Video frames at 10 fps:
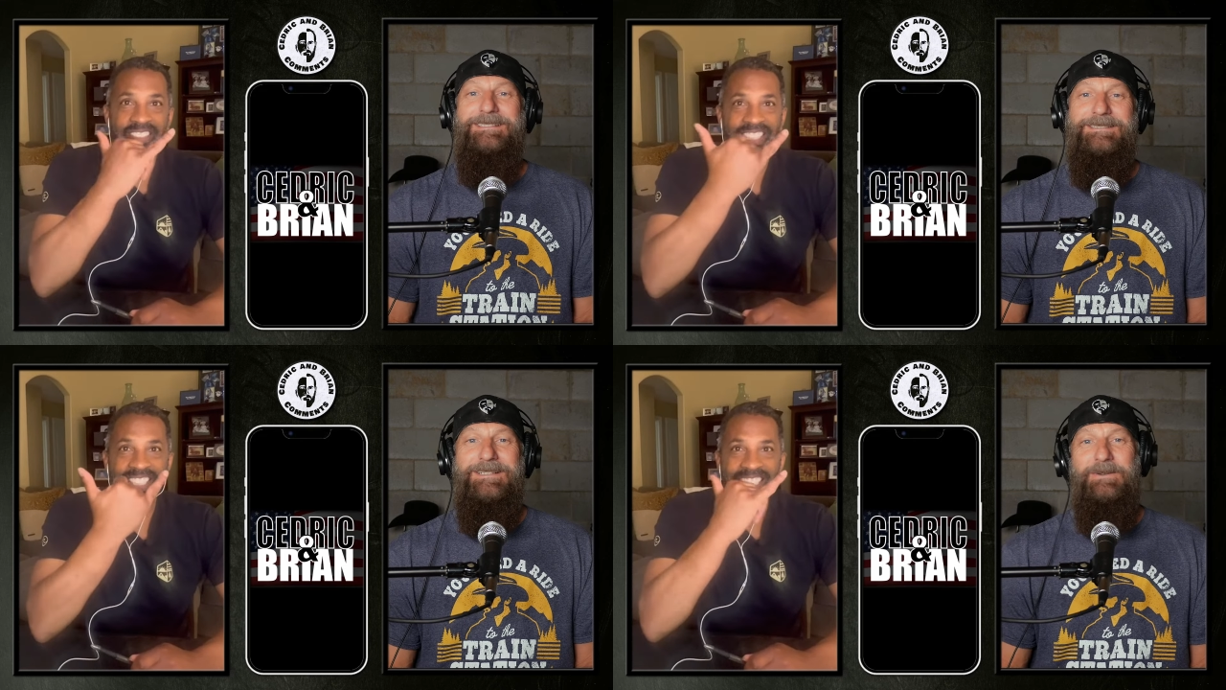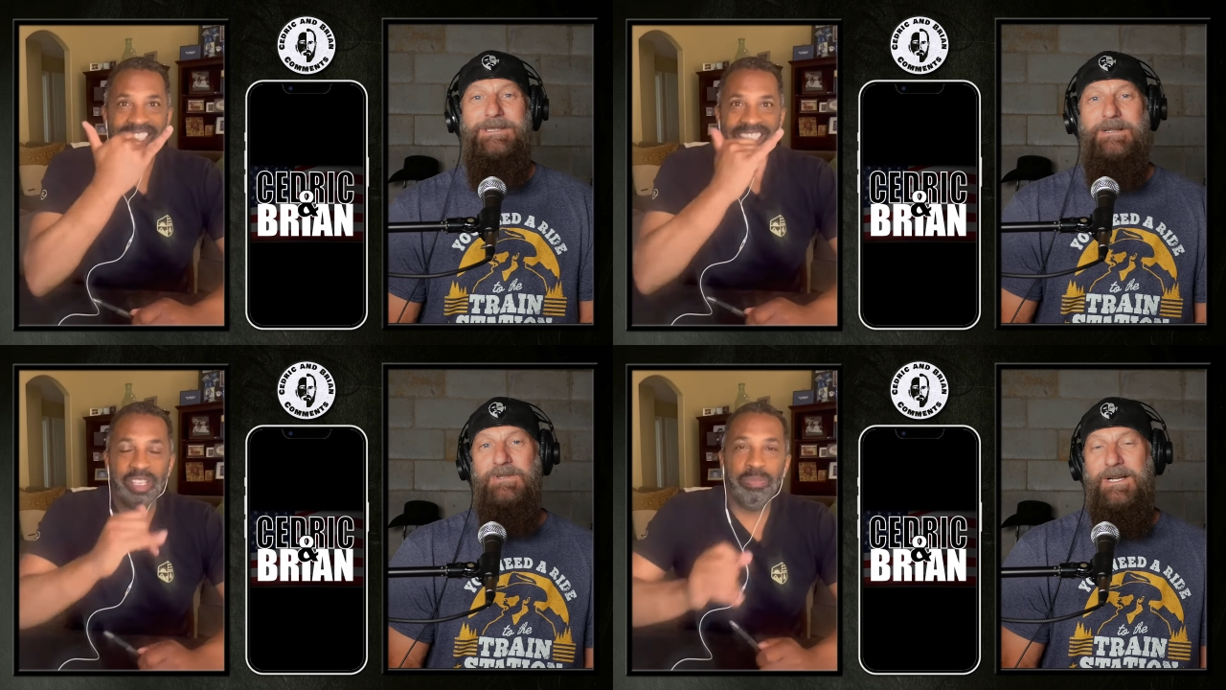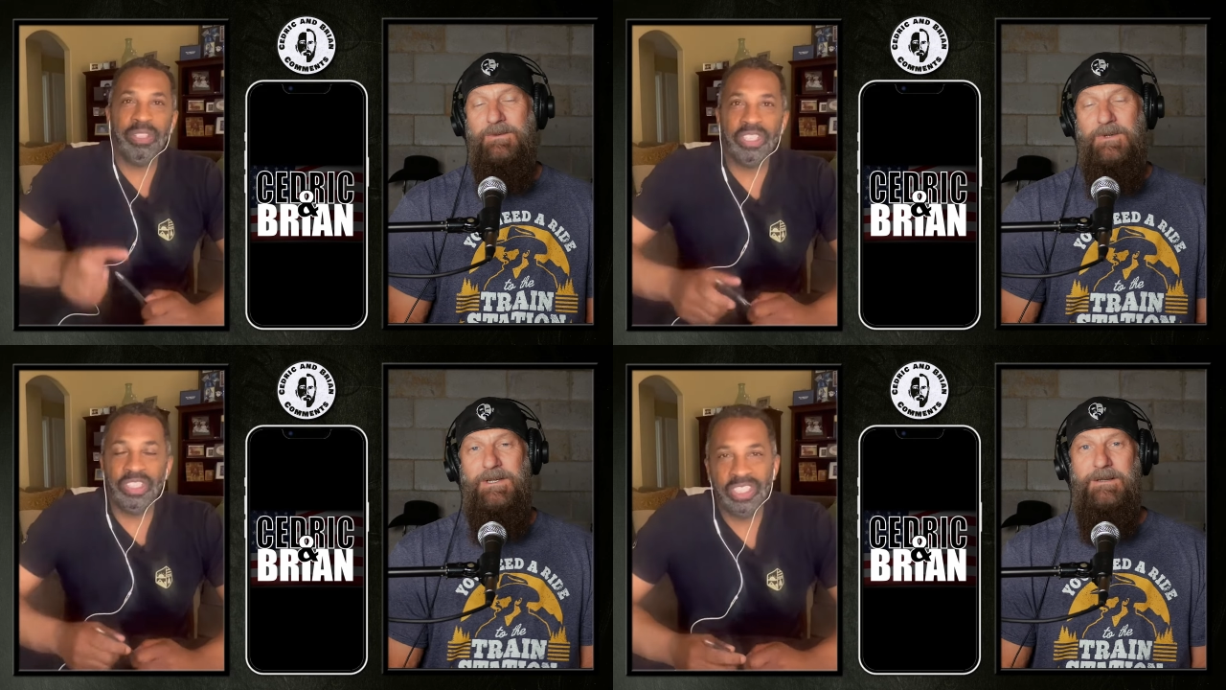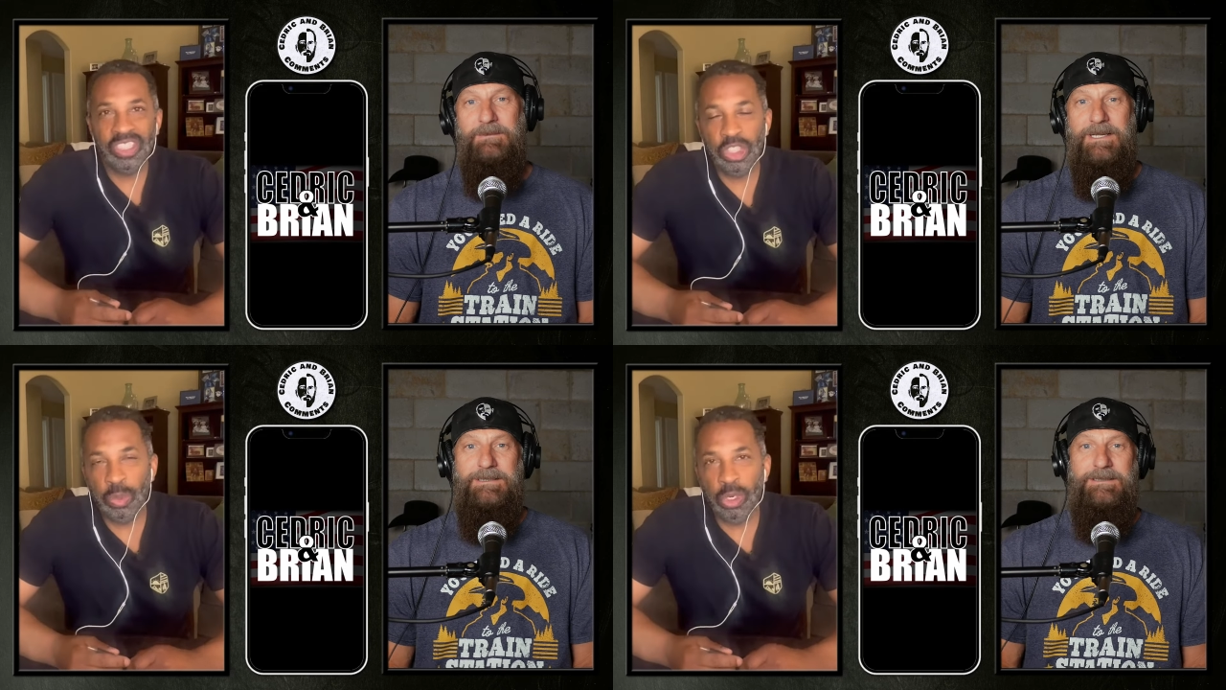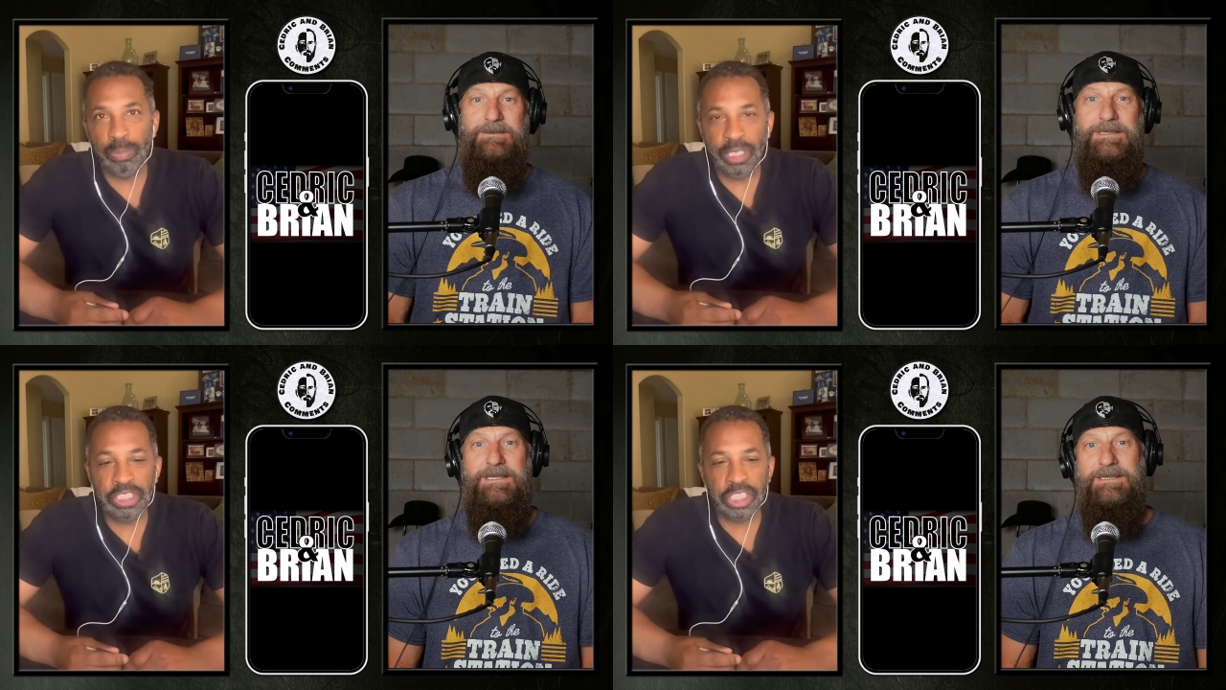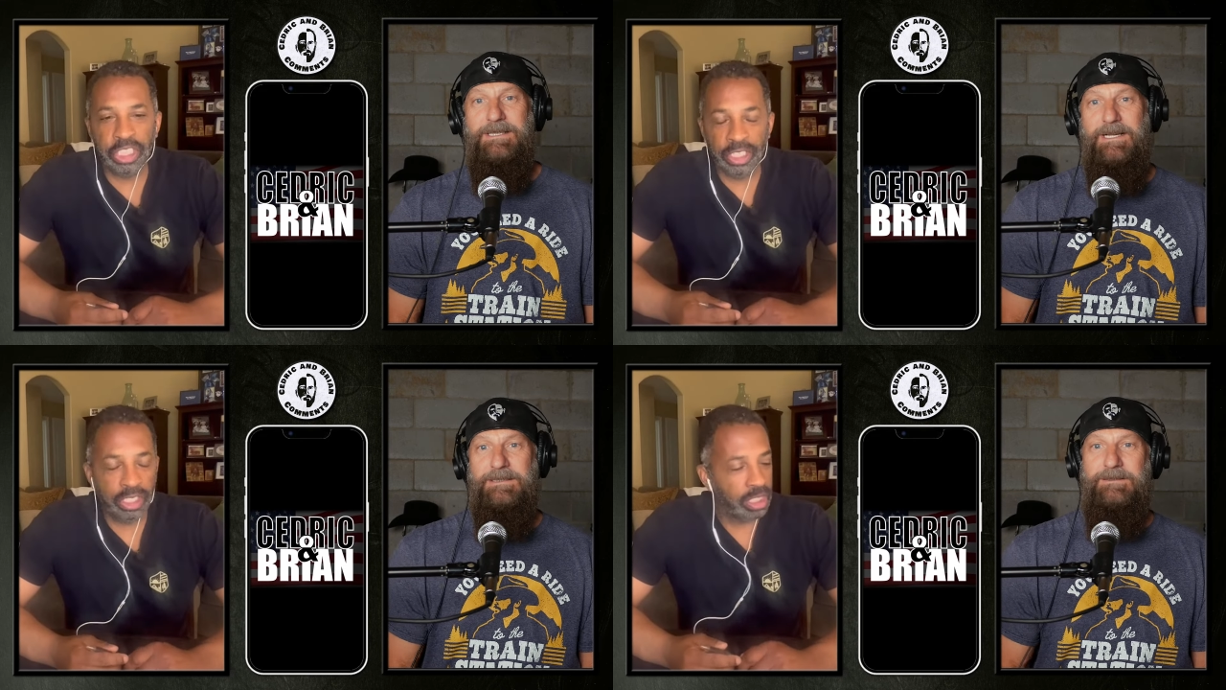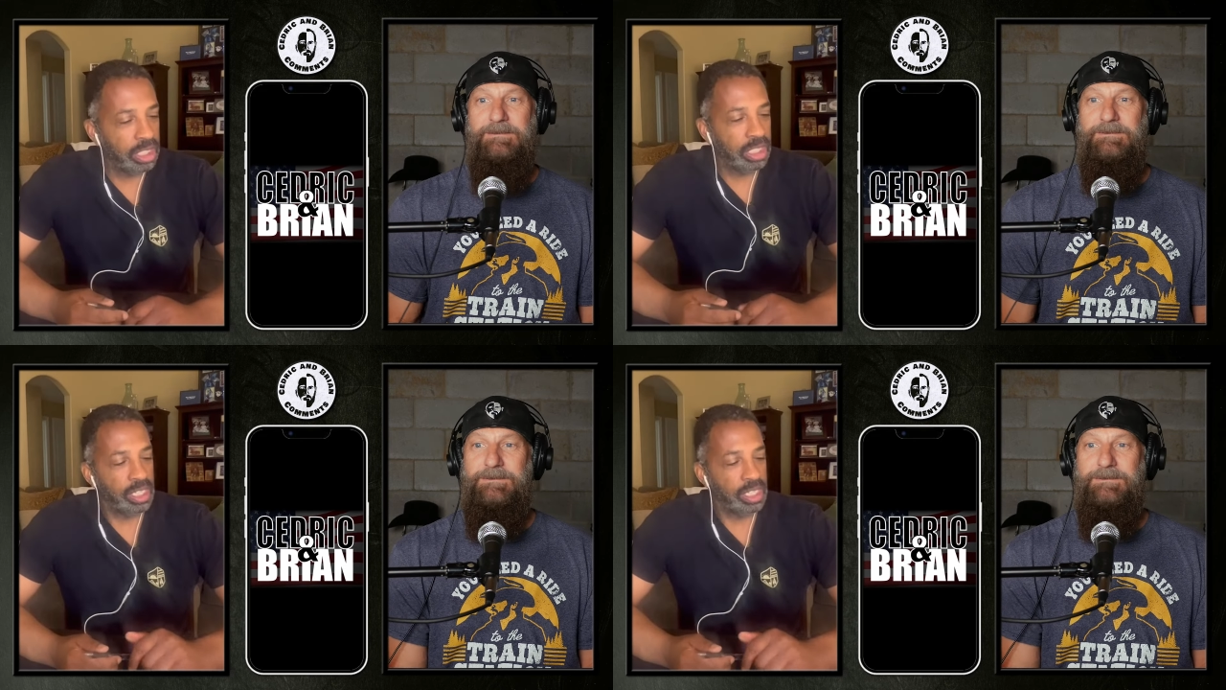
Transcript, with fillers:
Speaker 1: So anyways, yeah, I'm trying to work on you my were a beach Tennessee kid. accent.